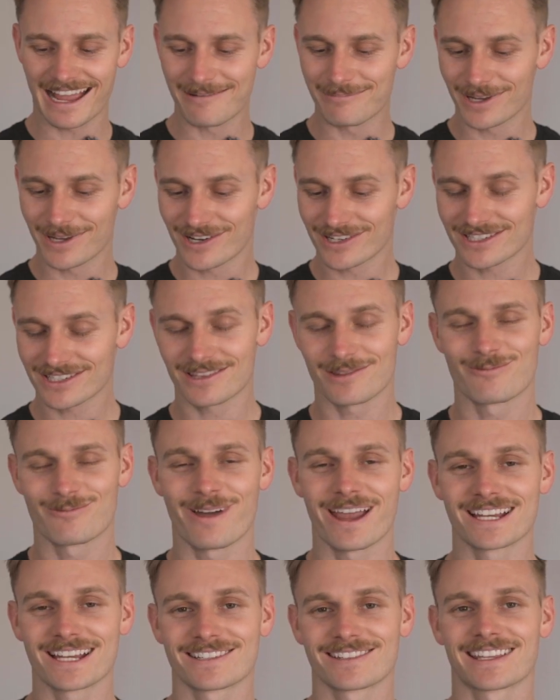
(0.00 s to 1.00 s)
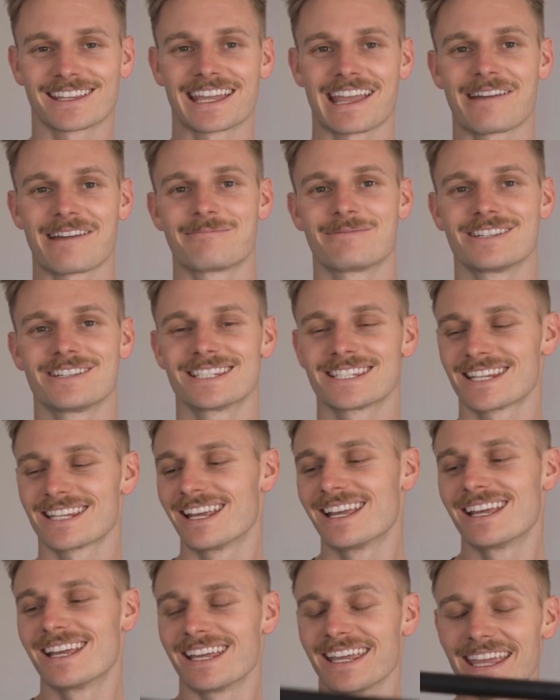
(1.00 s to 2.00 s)
because of the weight of the cameras,
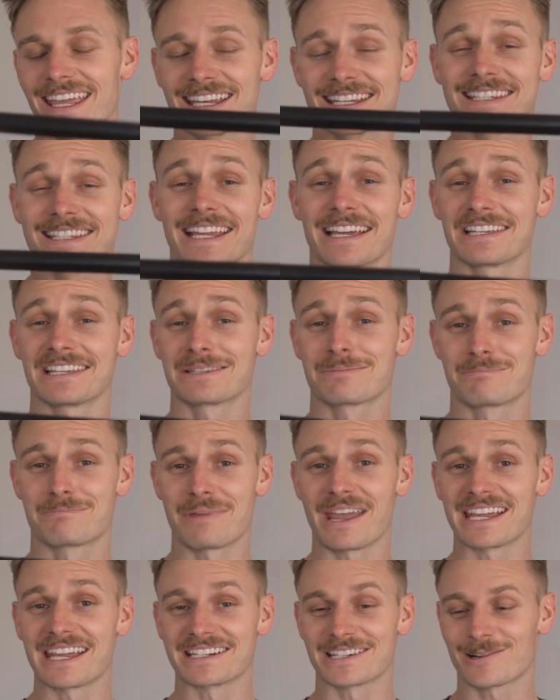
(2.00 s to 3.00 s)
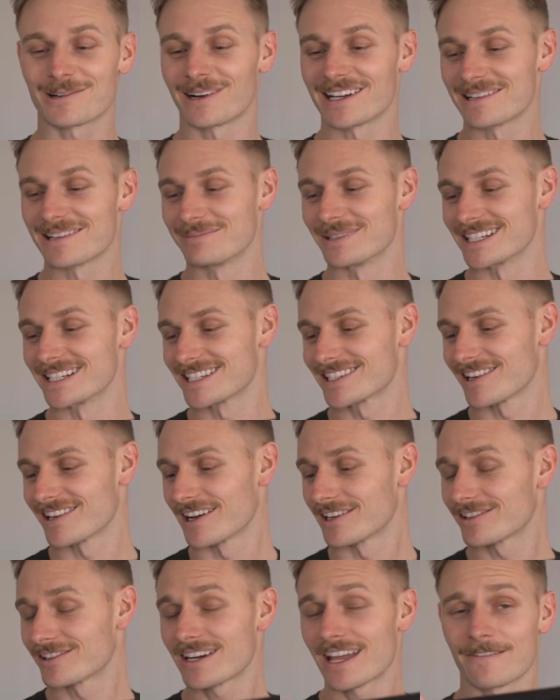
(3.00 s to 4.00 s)
it does bend quite a bit. So
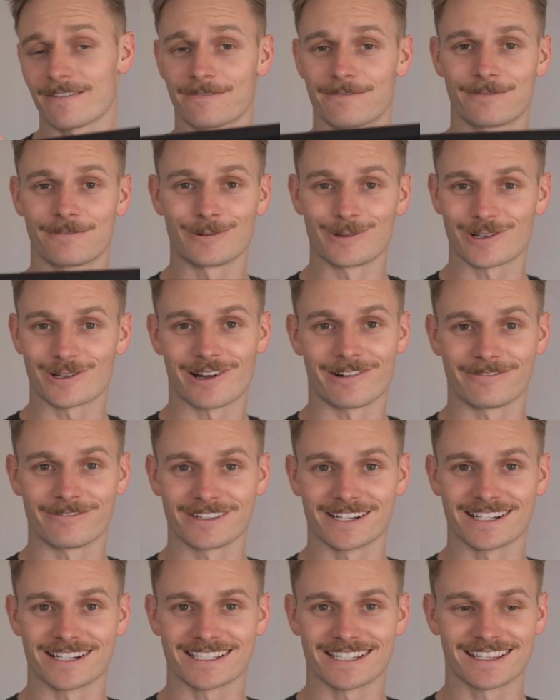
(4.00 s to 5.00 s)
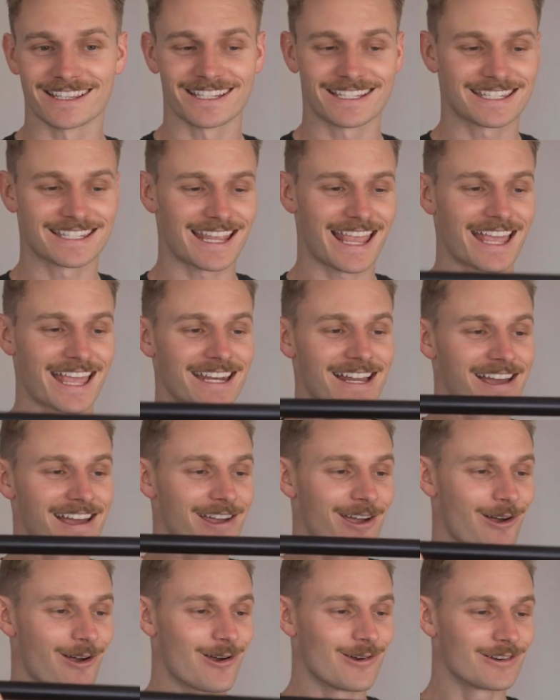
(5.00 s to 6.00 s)
I don't have full confidence in this, and
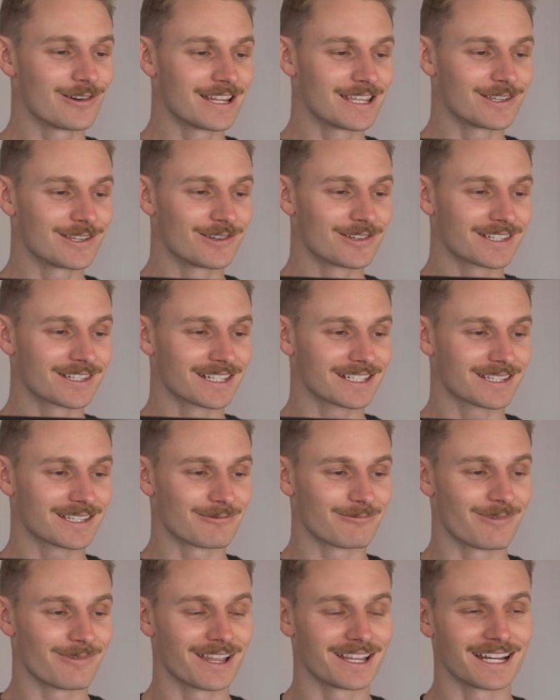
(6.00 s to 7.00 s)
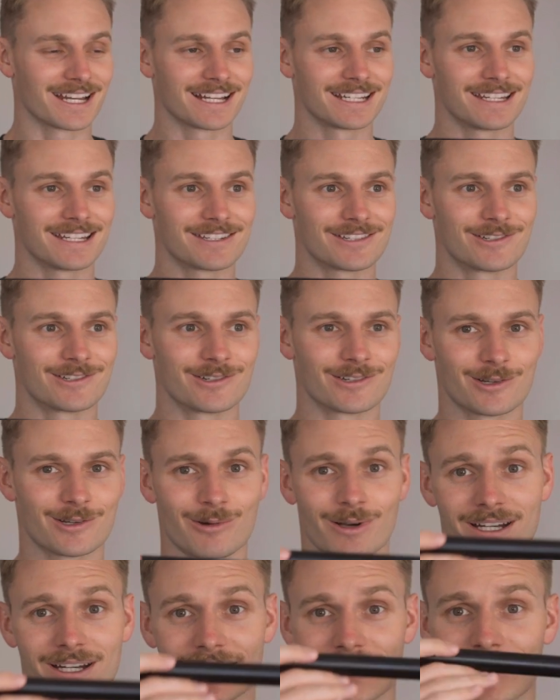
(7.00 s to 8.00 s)
I only use it when I need to do
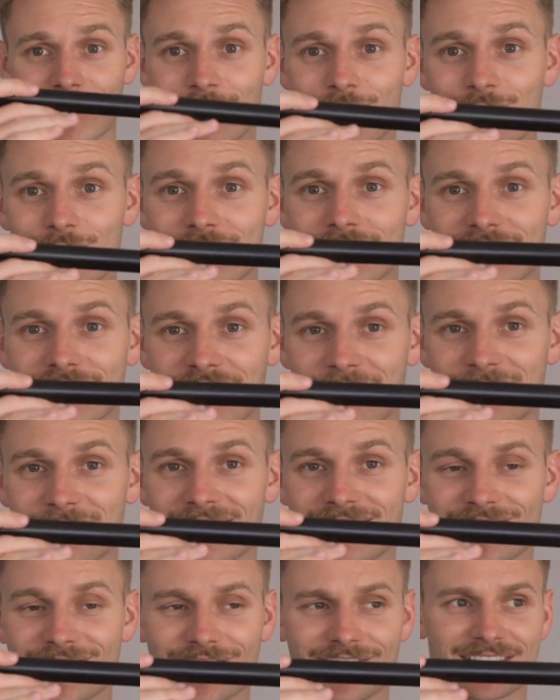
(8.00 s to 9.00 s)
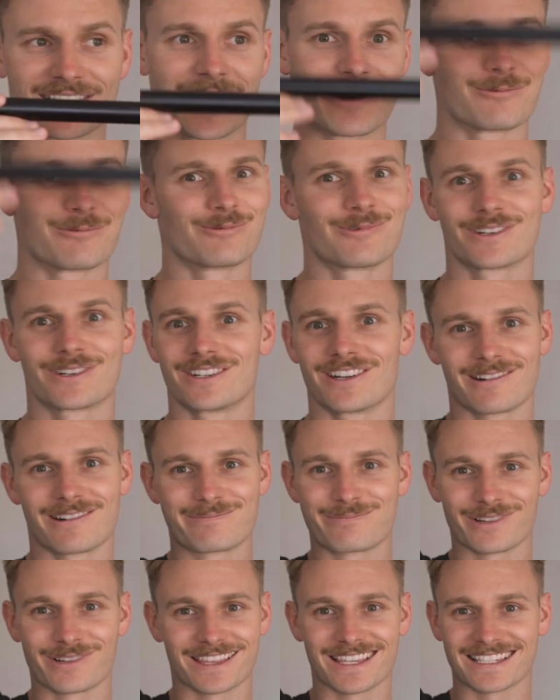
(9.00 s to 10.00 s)
quite a close top-down shot. I would
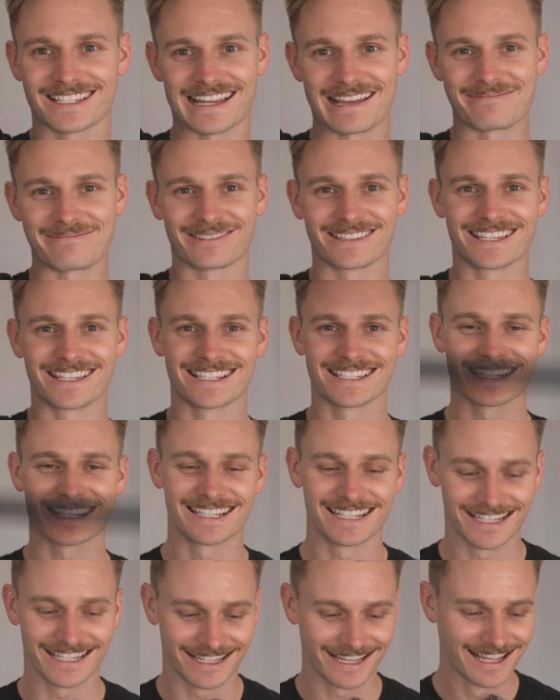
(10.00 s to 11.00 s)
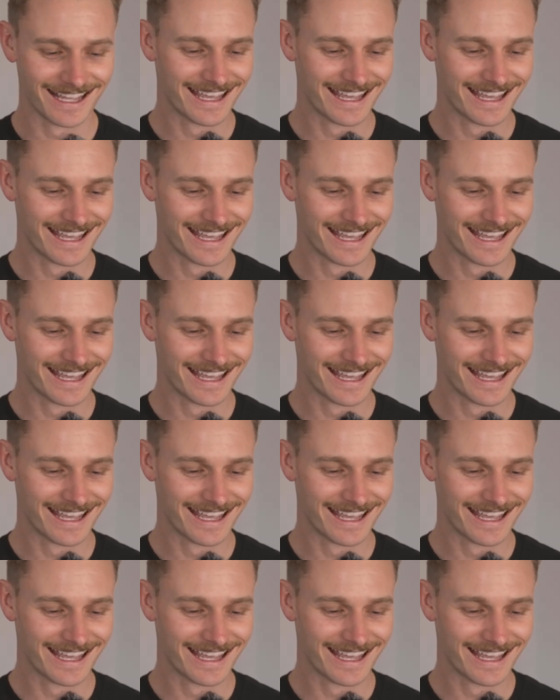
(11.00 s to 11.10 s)
not put this up on the ceiling